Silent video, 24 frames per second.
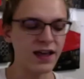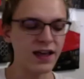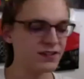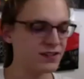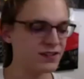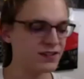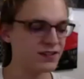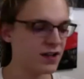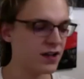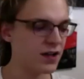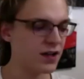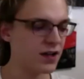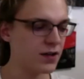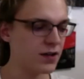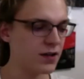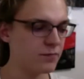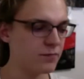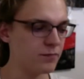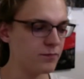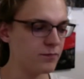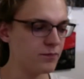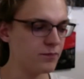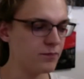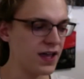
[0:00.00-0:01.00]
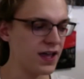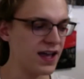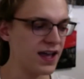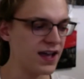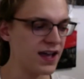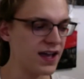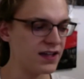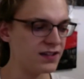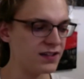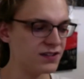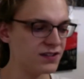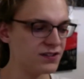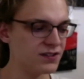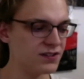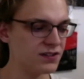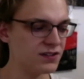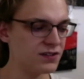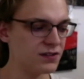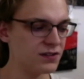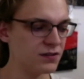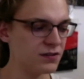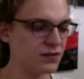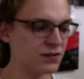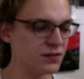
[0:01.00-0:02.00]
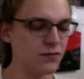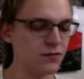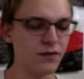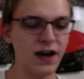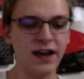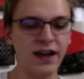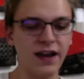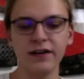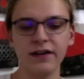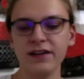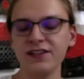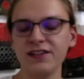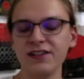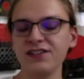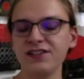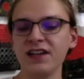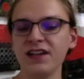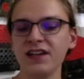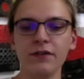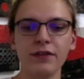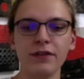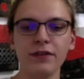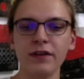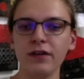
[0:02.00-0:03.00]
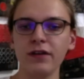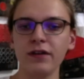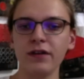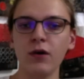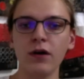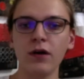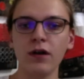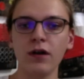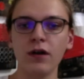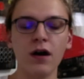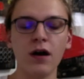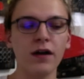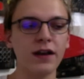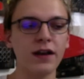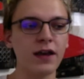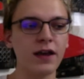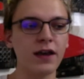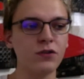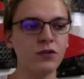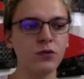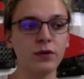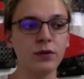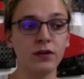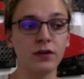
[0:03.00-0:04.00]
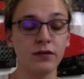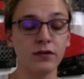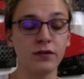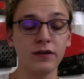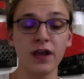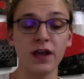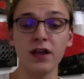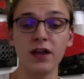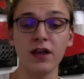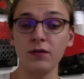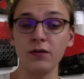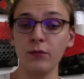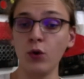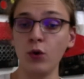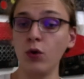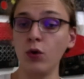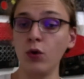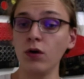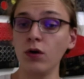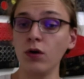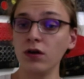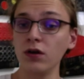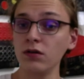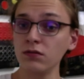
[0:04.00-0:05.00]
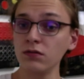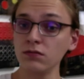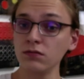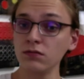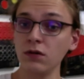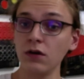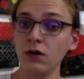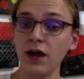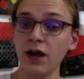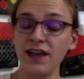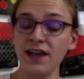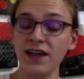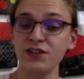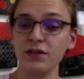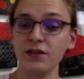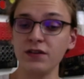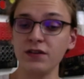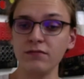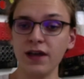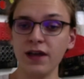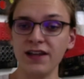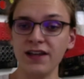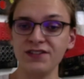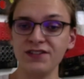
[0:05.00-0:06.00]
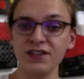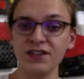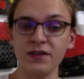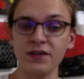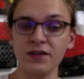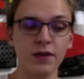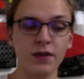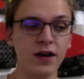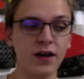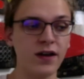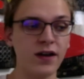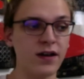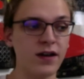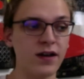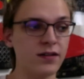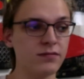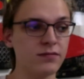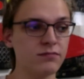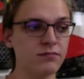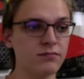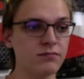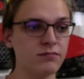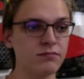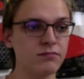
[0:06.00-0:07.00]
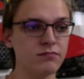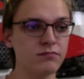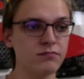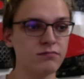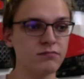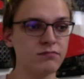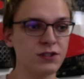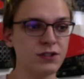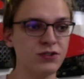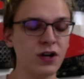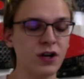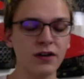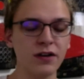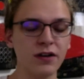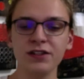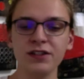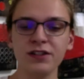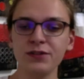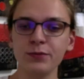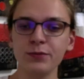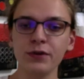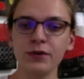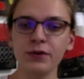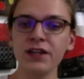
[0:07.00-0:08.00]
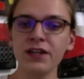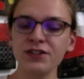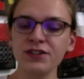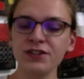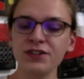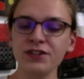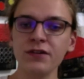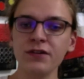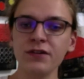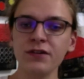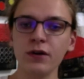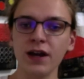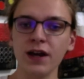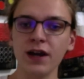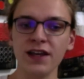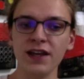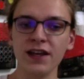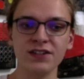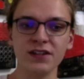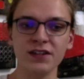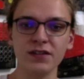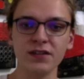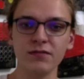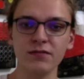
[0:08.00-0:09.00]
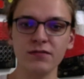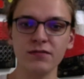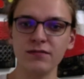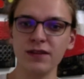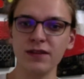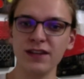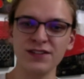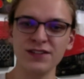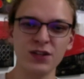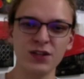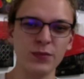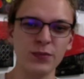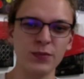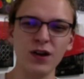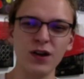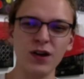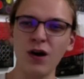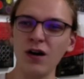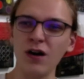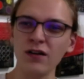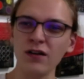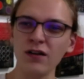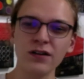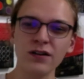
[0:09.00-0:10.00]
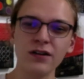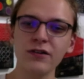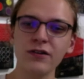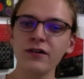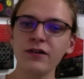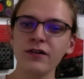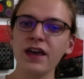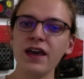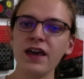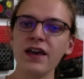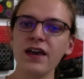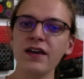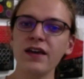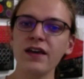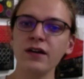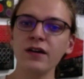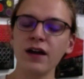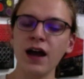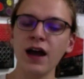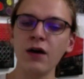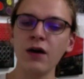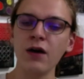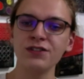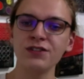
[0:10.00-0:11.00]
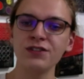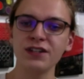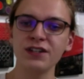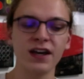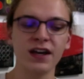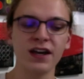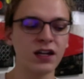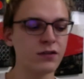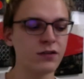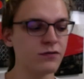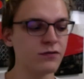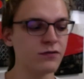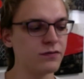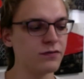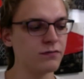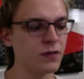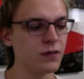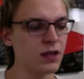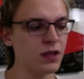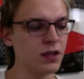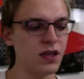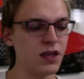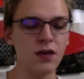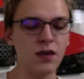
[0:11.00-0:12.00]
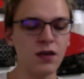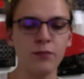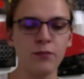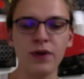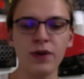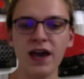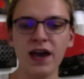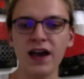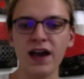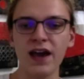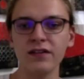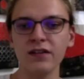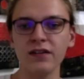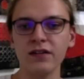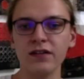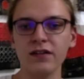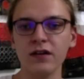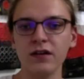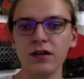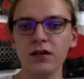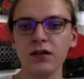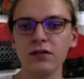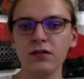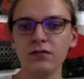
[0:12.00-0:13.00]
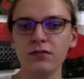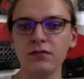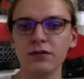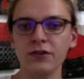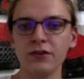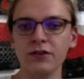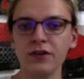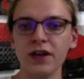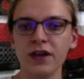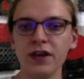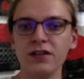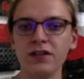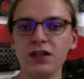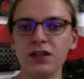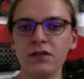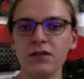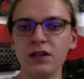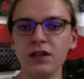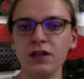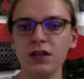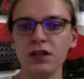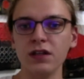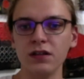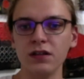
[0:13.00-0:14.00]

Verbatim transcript: uh, has the virus and everything going on? Have you been creating more? Has it has it uh, struck inspiration, or has it has it been harder to create, or how has it kind of impacted your creativity?